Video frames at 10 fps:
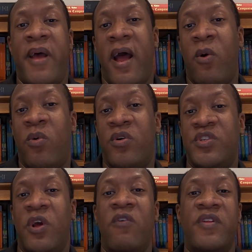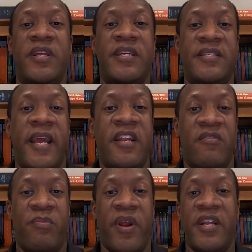powers over the
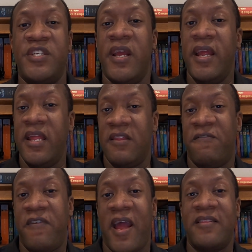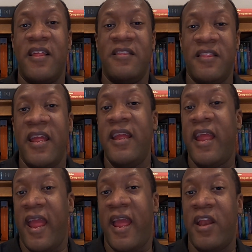executive branch in the fact that they
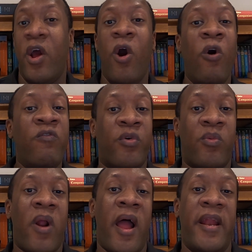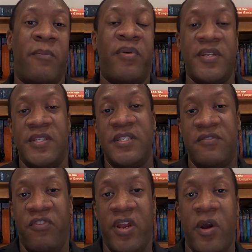can override a president's
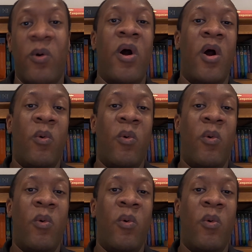veto